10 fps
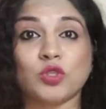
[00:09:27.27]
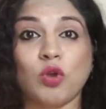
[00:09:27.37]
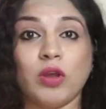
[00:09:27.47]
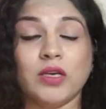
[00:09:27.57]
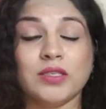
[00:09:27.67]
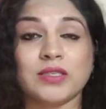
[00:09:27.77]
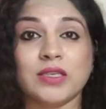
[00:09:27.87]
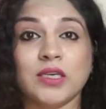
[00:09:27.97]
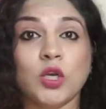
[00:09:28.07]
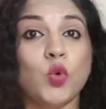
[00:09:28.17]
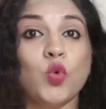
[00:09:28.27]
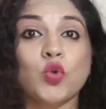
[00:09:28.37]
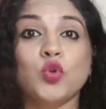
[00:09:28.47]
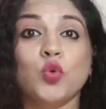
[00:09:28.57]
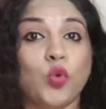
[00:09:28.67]
scholars
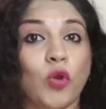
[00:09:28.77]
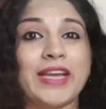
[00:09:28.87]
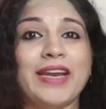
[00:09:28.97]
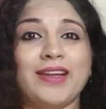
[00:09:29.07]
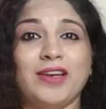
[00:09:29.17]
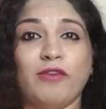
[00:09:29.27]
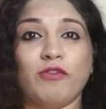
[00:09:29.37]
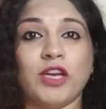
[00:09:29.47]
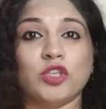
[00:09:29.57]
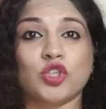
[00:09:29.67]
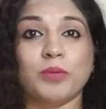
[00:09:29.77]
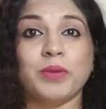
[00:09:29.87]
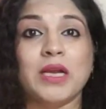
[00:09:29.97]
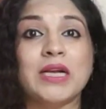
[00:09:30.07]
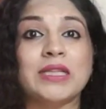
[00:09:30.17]
who do not get any
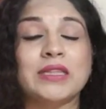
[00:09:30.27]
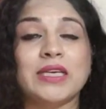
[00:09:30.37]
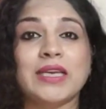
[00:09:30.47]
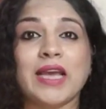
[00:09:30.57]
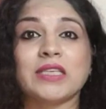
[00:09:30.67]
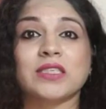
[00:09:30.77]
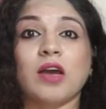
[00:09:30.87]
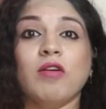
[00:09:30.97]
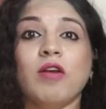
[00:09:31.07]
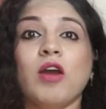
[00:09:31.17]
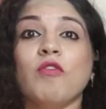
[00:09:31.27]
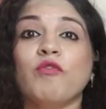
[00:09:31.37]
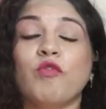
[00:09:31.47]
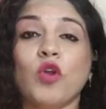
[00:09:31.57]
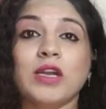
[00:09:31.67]
fellowship. The next are
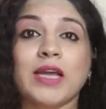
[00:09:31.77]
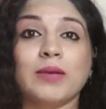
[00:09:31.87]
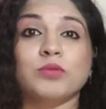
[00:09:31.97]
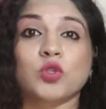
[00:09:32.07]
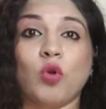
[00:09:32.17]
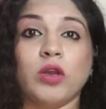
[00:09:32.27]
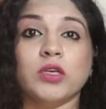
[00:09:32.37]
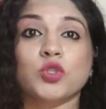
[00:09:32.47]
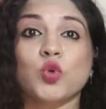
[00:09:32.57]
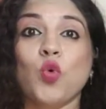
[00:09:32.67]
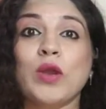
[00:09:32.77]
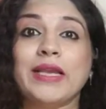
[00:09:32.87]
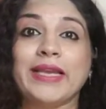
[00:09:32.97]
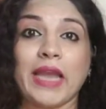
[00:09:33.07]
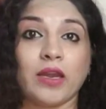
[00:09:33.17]
full-time scholars
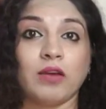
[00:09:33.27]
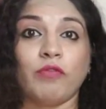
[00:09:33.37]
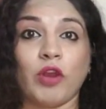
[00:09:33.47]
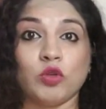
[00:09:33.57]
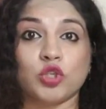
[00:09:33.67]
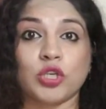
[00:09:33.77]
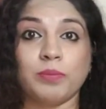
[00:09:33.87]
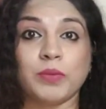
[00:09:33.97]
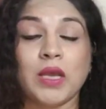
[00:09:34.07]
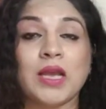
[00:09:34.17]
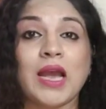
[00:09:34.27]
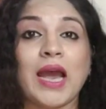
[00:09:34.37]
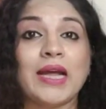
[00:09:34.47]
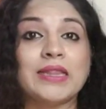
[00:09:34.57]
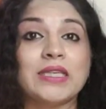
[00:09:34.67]
who get a fellowship.
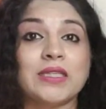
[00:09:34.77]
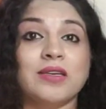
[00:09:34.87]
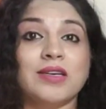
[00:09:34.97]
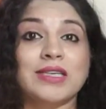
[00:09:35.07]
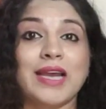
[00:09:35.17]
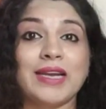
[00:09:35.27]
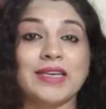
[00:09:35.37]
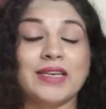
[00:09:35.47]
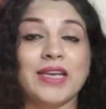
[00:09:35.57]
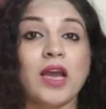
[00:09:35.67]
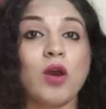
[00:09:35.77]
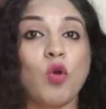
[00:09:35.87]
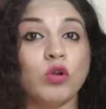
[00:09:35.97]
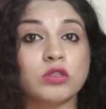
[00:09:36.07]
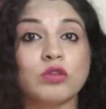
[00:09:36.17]
And the third category are
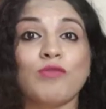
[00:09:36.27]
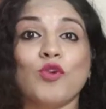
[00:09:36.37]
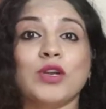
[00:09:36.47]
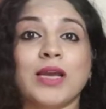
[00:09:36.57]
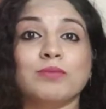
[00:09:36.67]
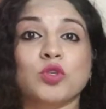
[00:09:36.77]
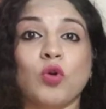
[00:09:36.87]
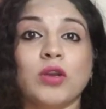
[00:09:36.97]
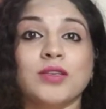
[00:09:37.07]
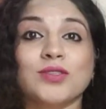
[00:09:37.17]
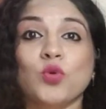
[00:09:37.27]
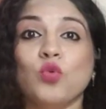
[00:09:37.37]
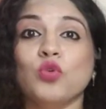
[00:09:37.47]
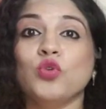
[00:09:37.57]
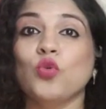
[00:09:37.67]
also full-time scholars
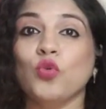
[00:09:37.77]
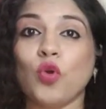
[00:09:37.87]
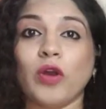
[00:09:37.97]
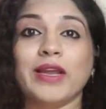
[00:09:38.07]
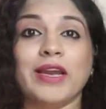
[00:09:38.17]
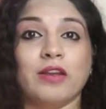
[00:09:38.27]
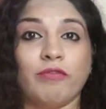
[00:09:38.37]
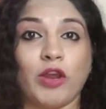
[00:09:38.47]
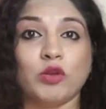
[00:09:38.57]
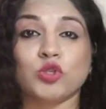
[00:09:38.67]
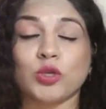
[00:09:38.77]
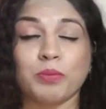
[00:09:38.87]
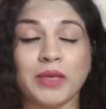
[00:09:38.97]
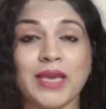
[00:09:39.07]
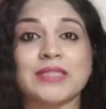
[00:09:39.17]
who do not get a
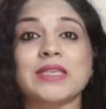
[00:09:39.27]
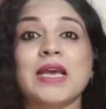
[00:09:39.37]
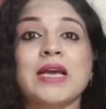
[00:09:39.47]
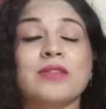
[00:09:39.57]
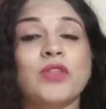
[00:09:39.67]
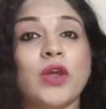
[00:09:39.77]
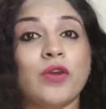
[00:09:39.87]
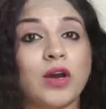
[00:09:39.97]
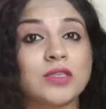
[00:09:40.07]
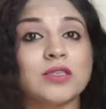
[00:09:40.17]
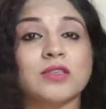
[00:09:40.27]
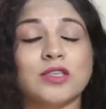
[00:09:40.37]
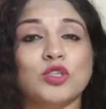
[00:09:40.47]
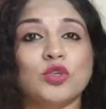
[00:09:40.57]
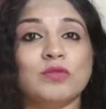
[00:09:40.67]
fellowship. Yes, there are
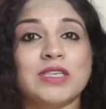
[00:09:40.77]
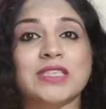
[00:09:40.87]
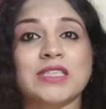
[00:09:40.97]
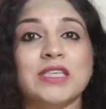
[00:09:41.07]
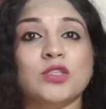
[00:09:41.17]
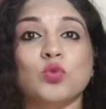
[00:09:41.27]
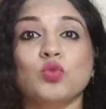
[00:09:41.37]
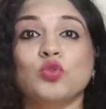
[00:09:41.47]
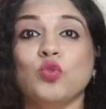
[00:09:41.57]
certain universities who